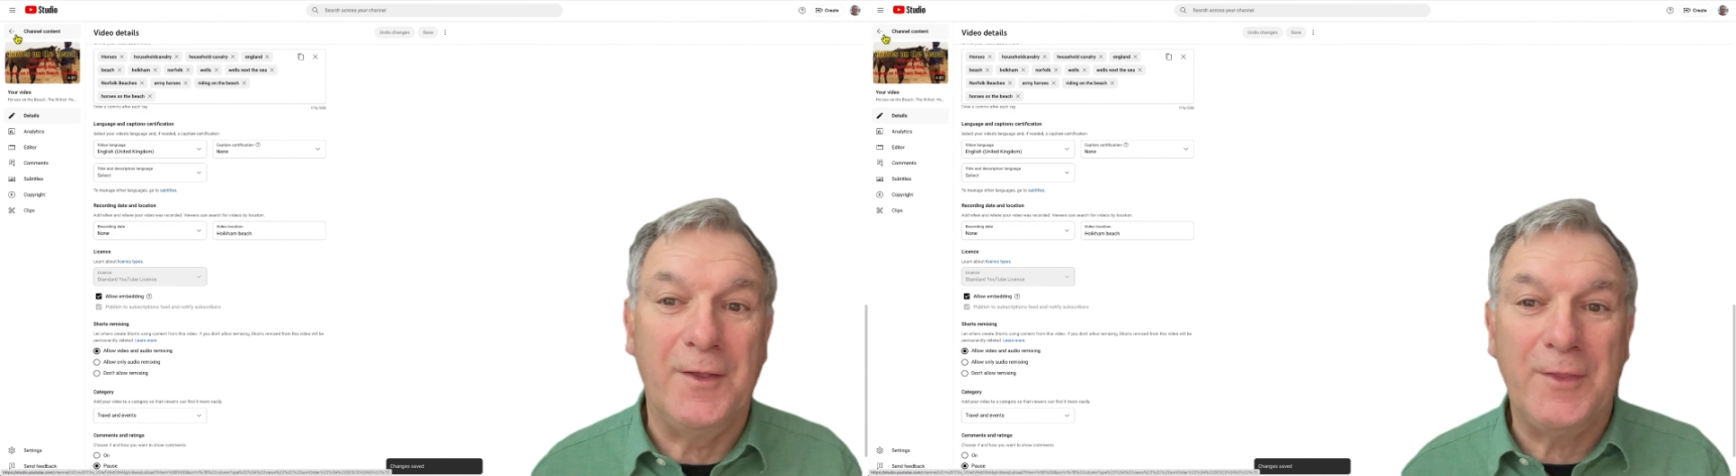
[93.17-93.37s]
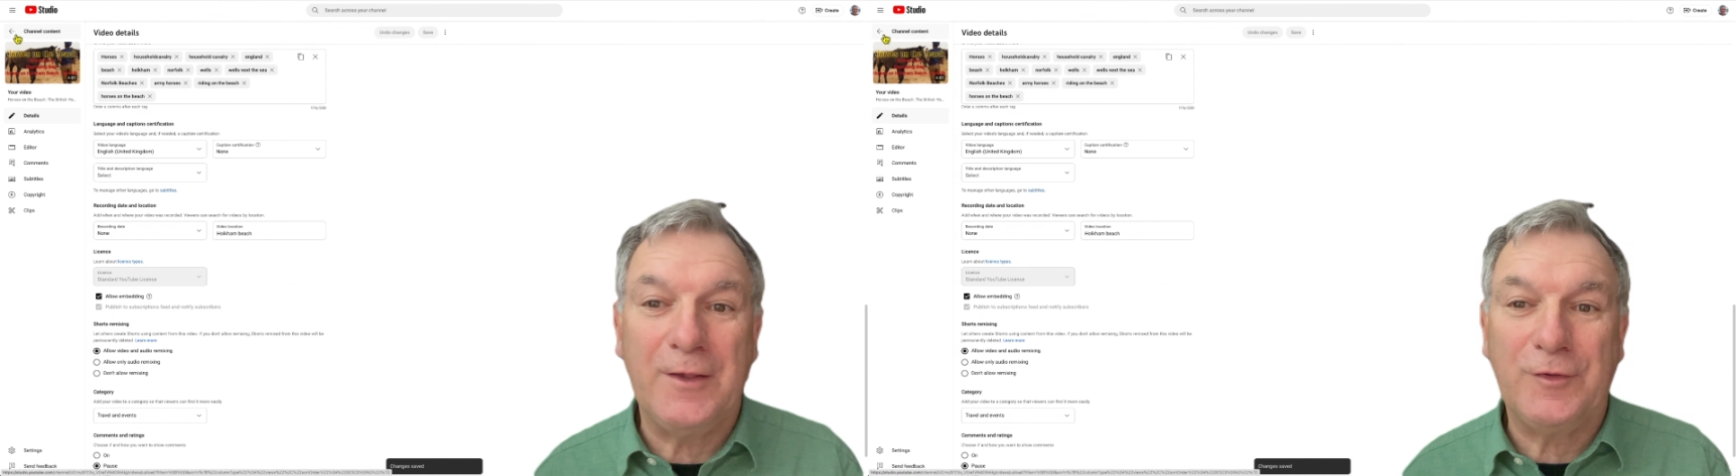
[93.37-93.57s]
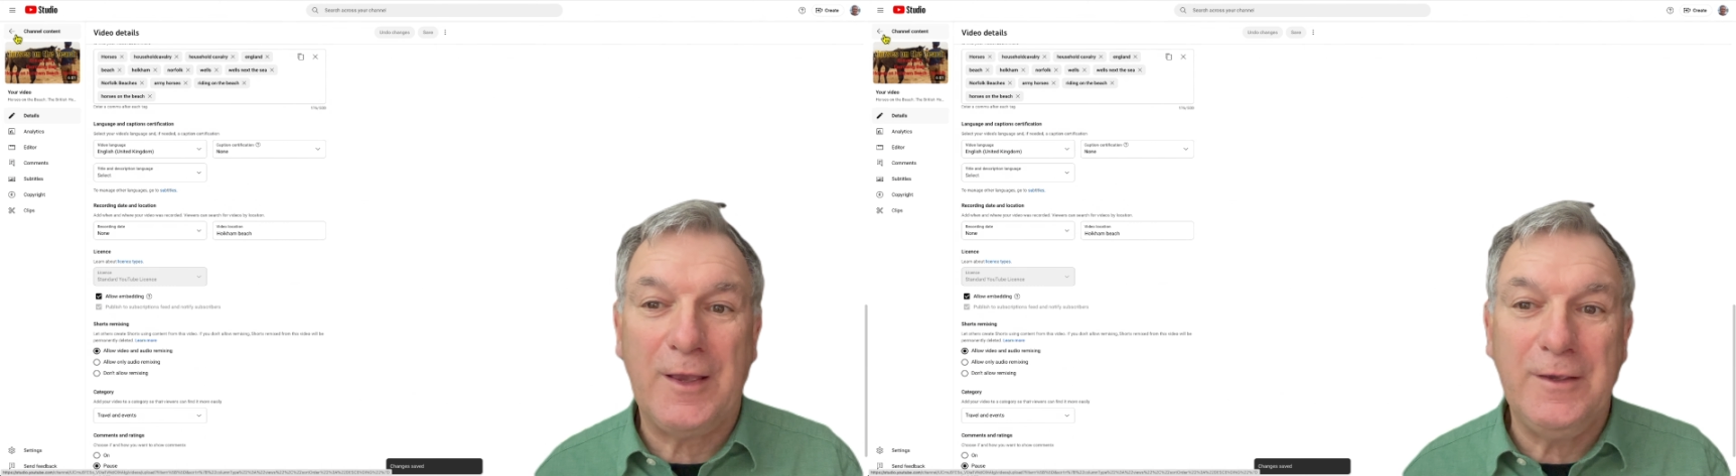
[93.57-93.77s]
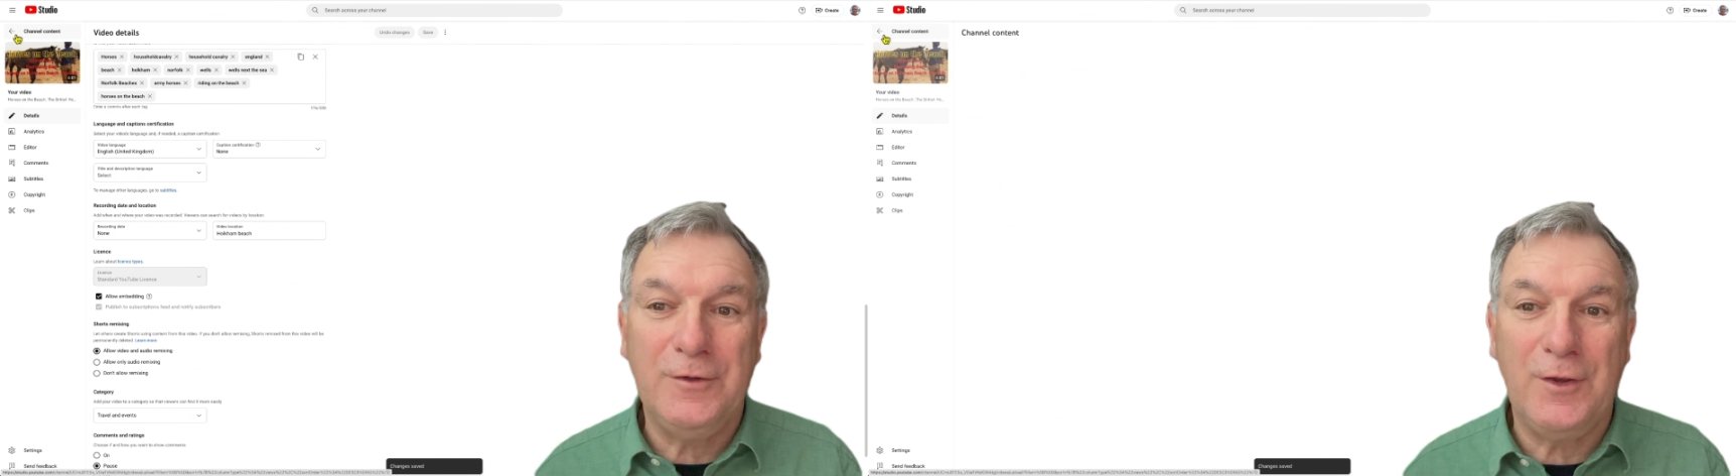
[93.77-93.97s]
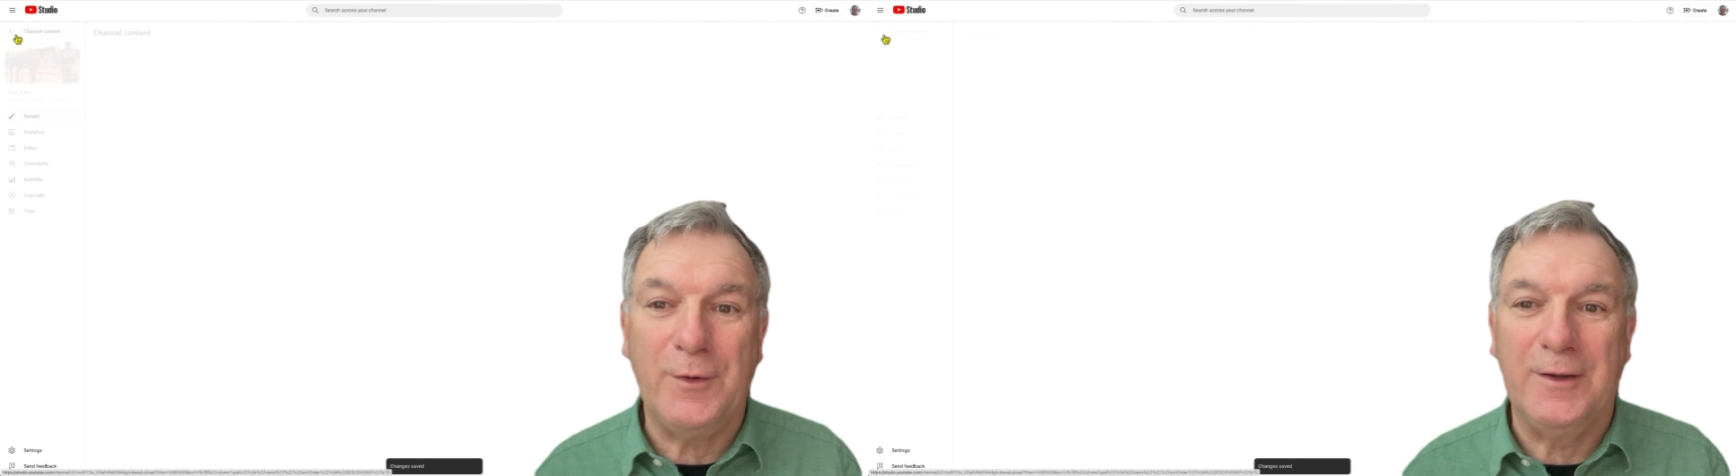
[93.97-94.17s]
And that's how you
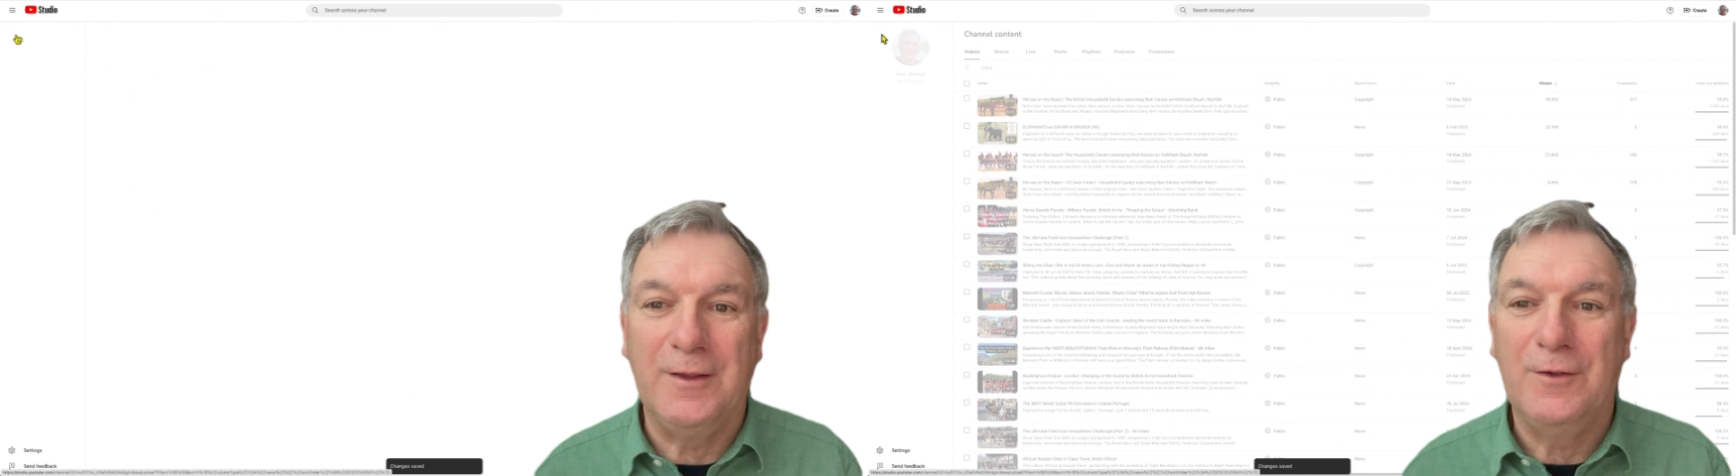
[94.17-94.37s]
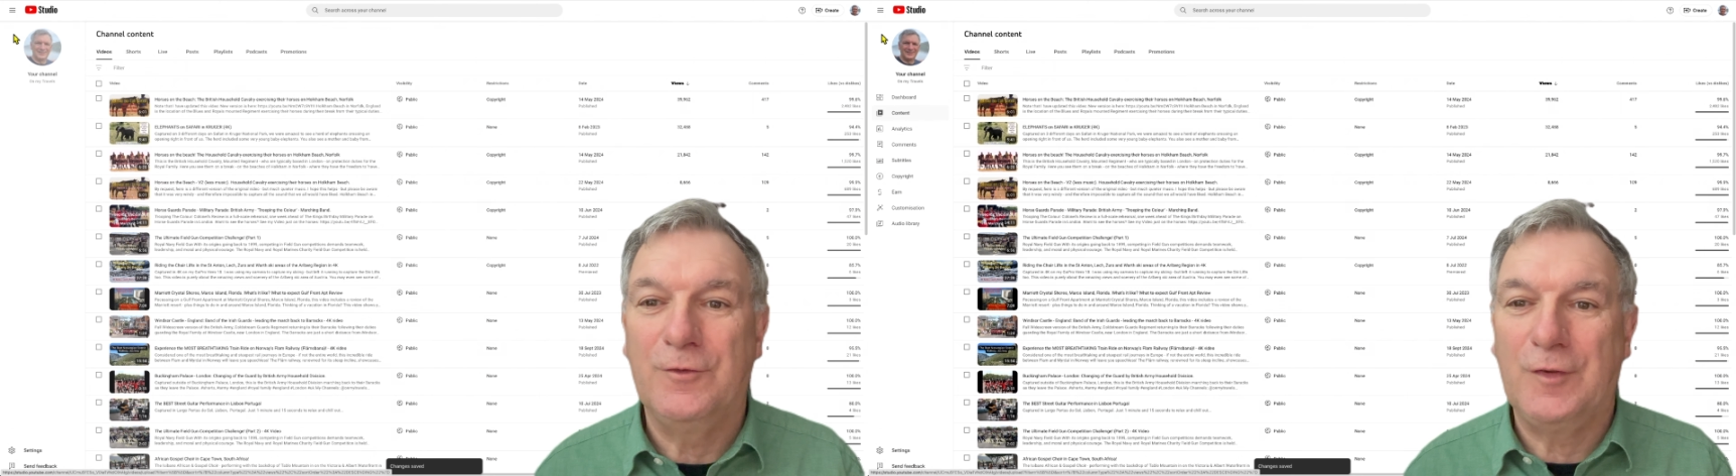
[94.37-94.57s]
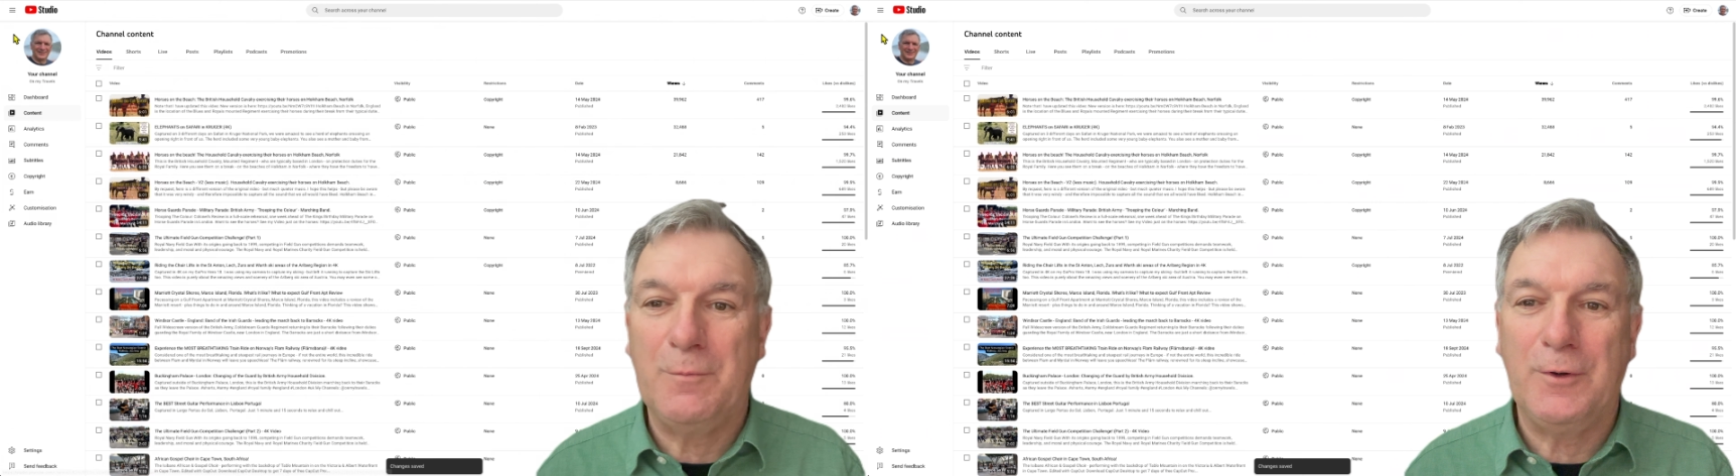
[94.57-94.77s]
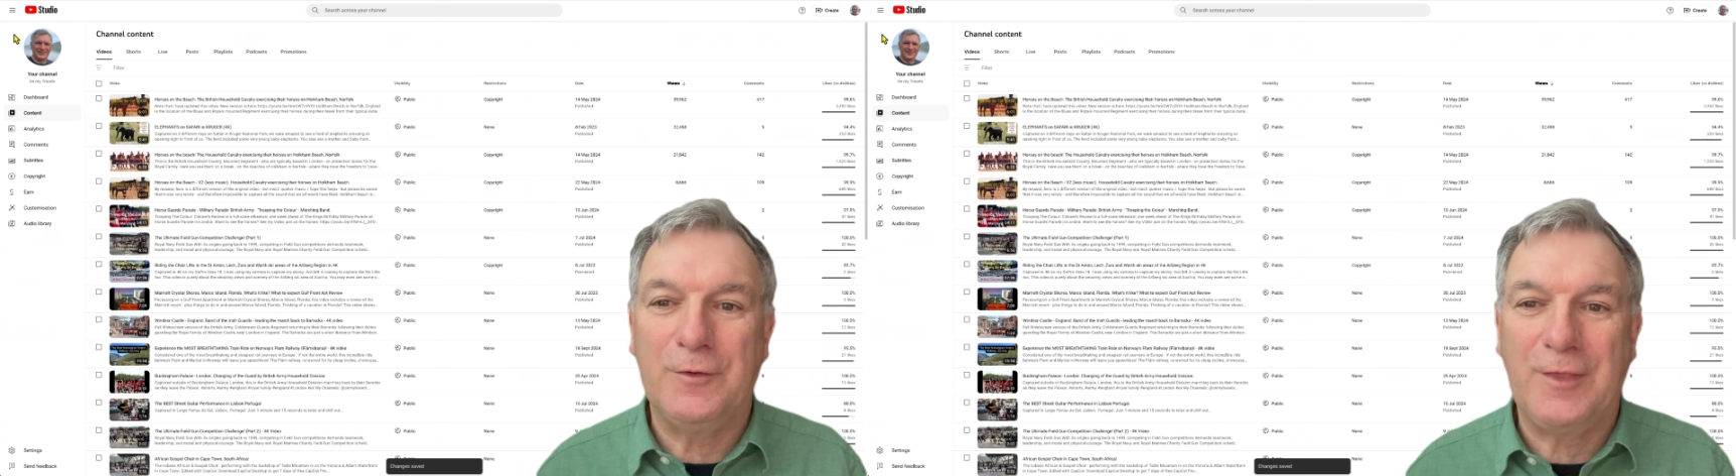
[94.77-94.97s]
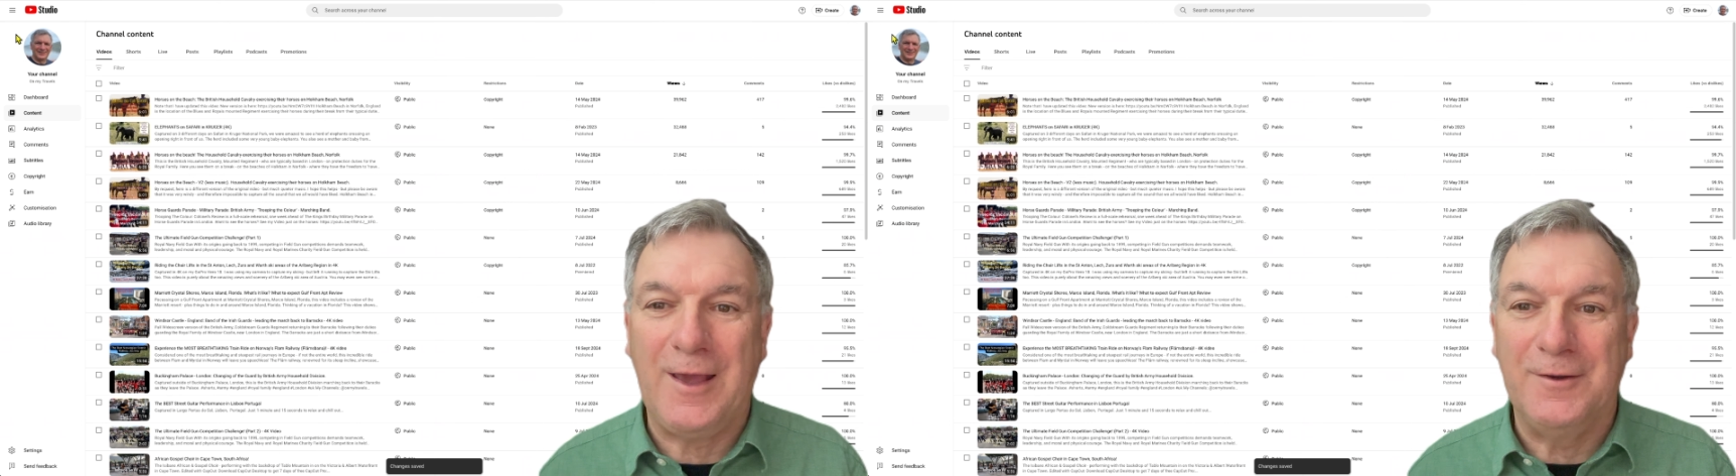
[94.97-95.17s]
do it. Simple
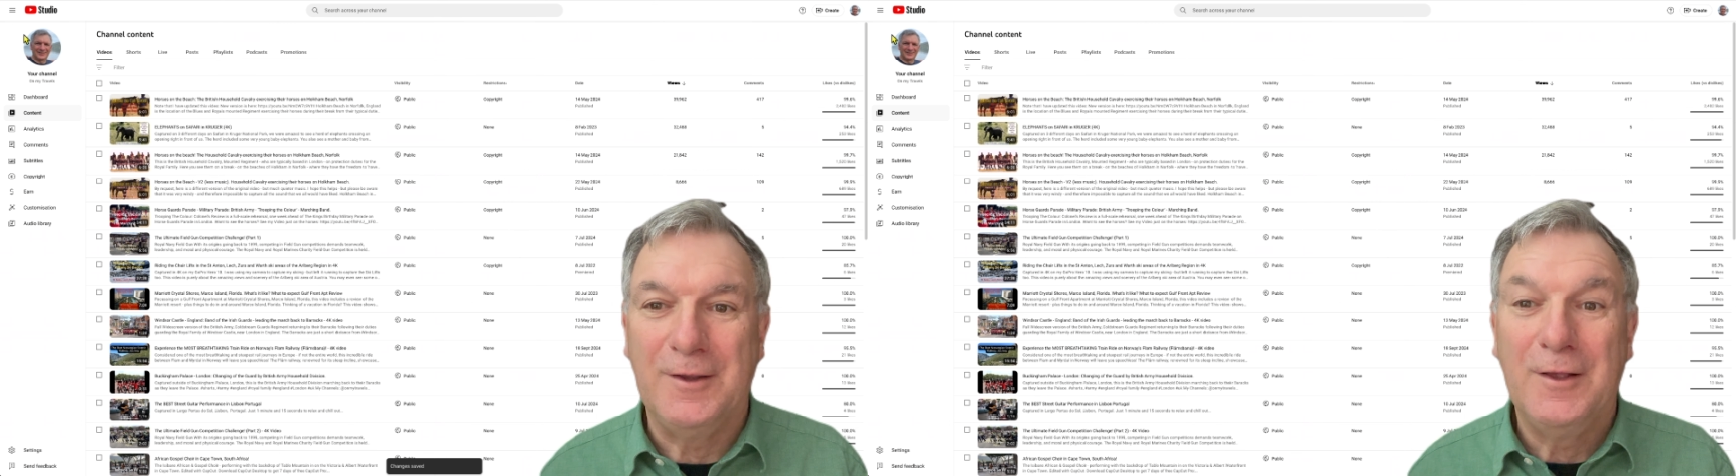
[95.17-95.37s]
as that.